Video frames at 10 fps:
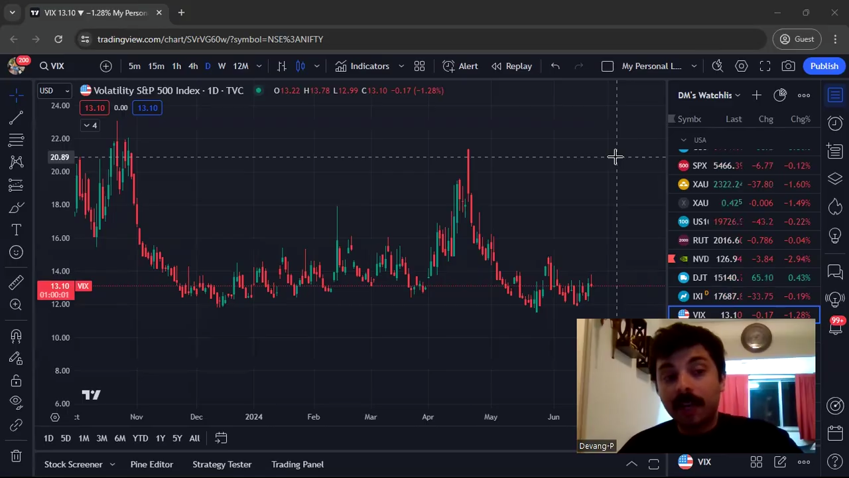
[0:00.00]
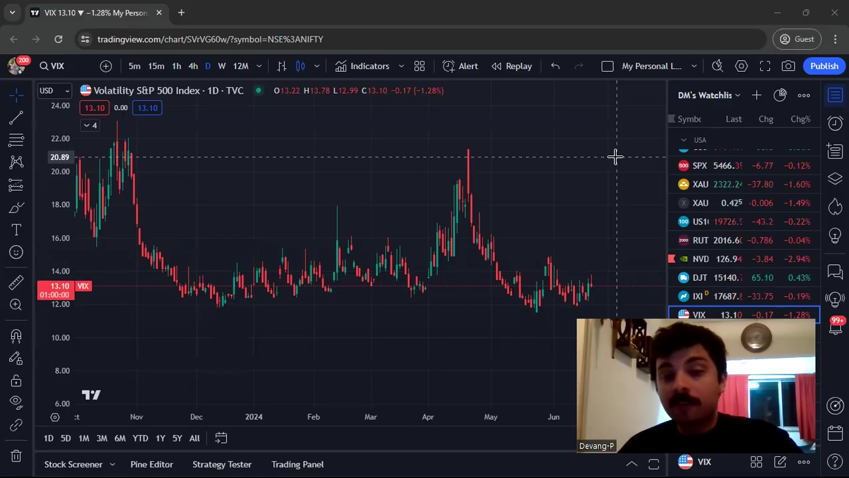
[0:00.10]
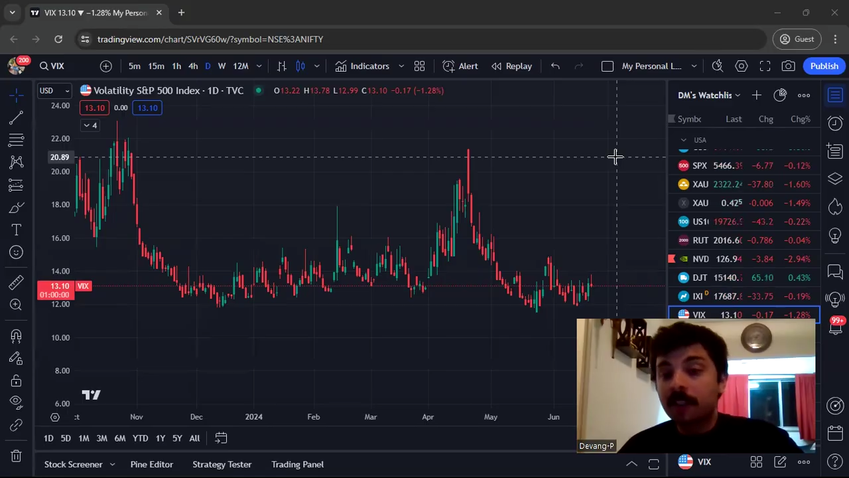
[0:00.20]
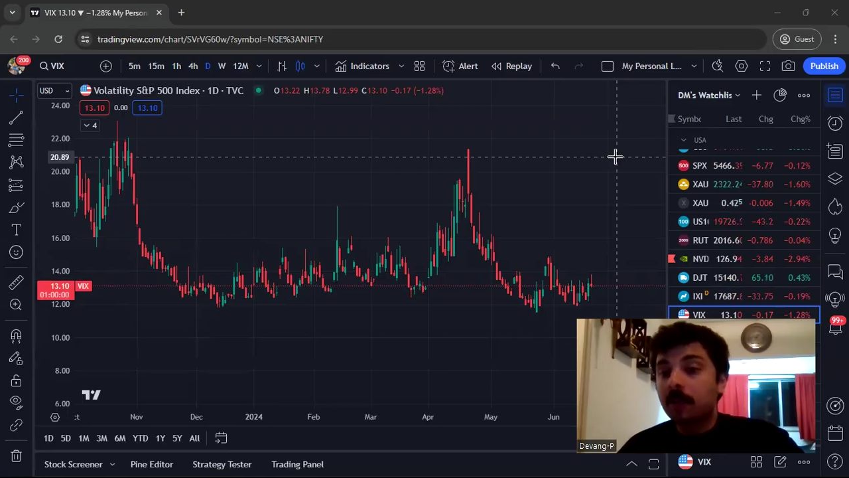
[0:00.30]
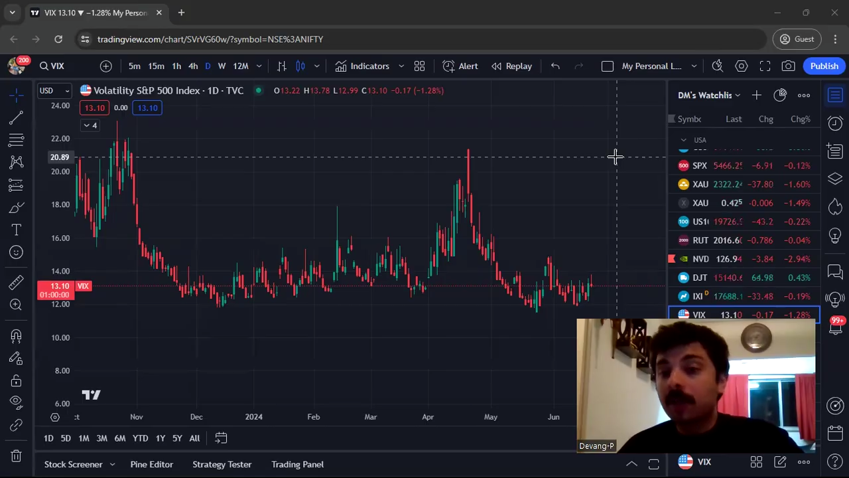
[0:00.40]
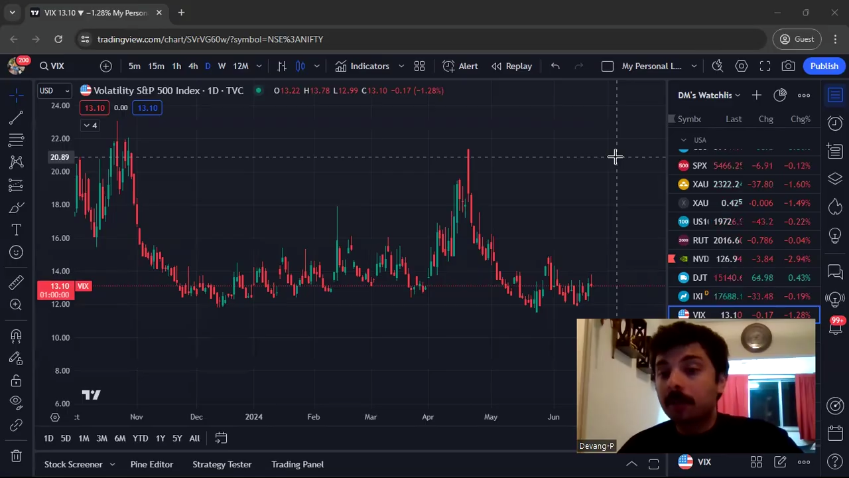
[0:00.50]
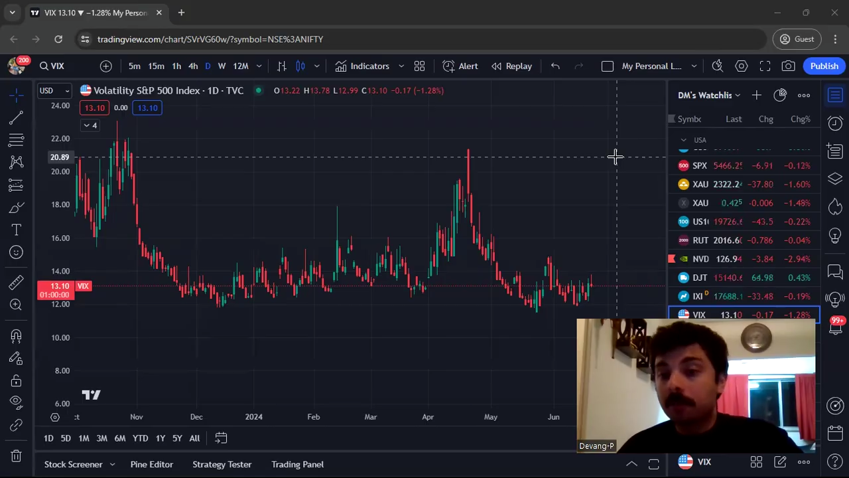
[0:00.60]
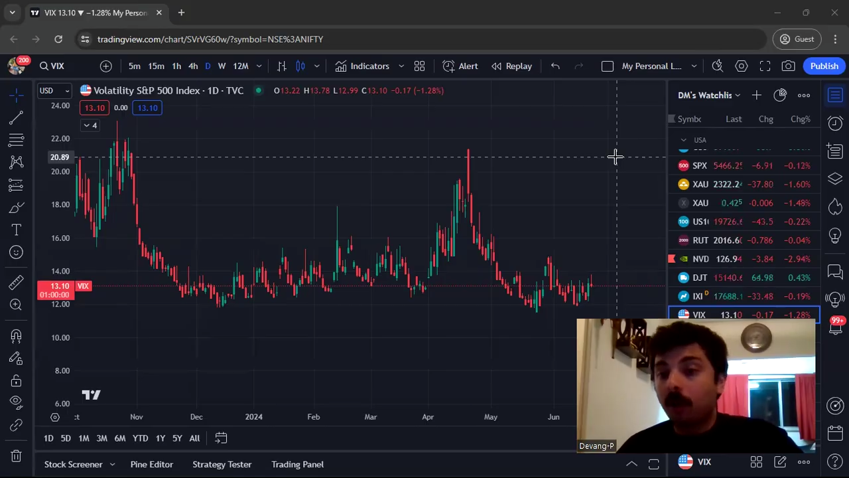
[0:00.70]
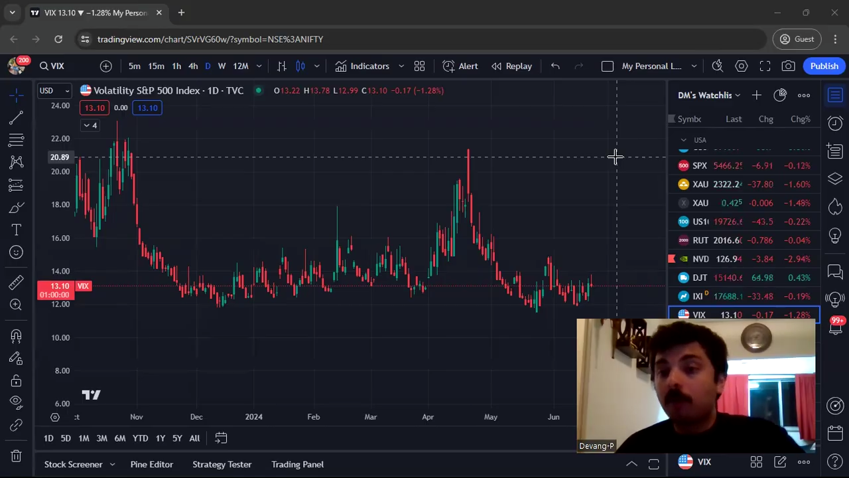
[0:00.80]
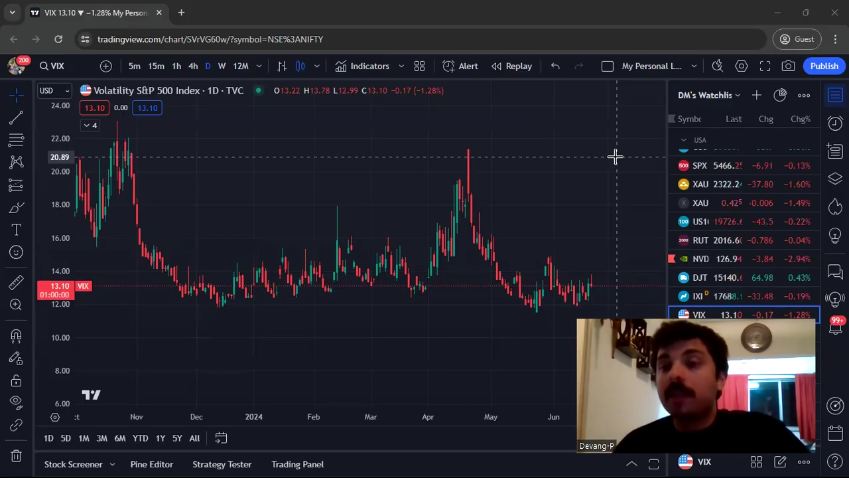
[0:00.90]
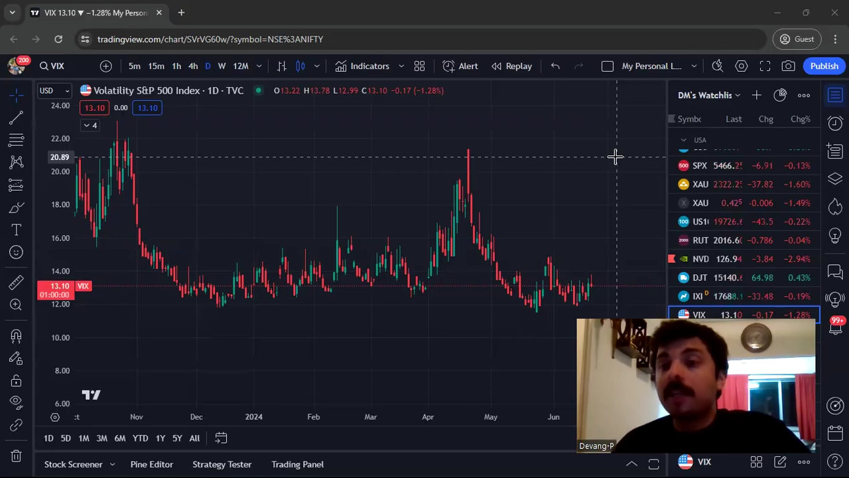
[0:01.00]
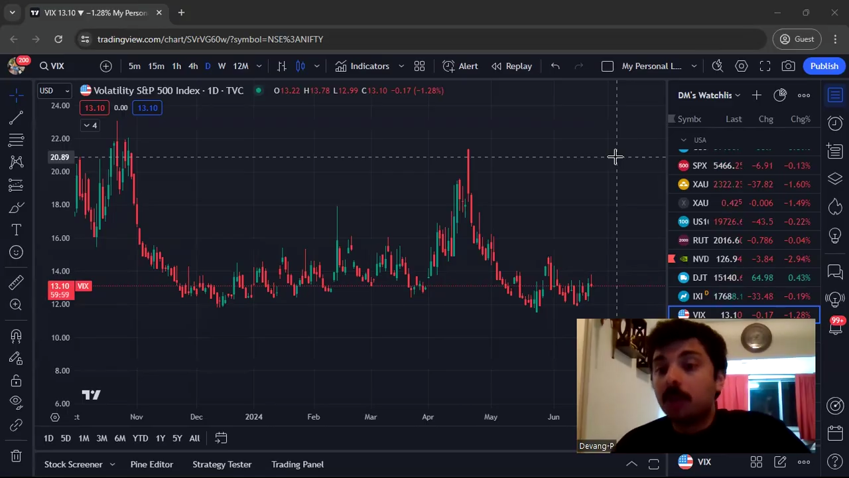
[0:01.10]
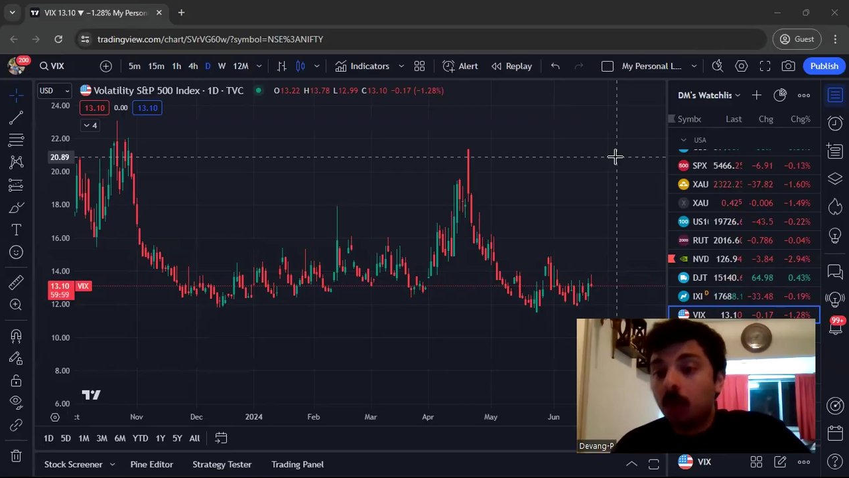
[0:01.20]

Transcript: everyone probably